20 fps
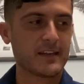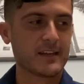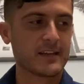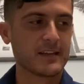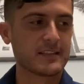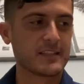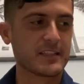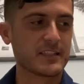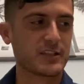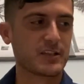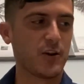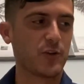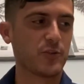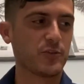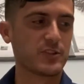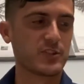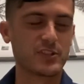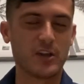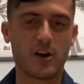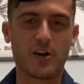Since
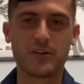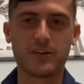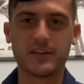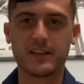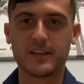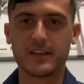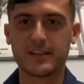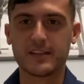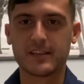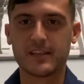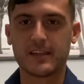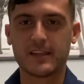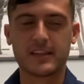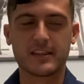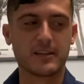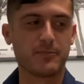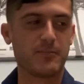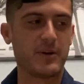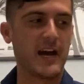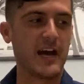Goku started at
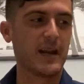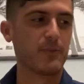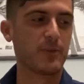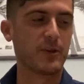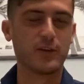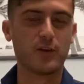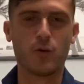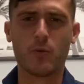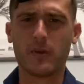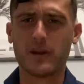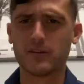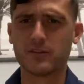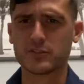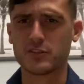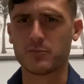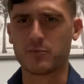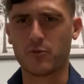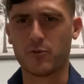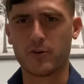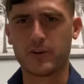the bottom, nobody was
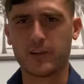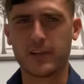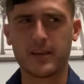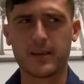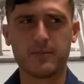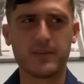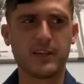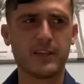supporting him.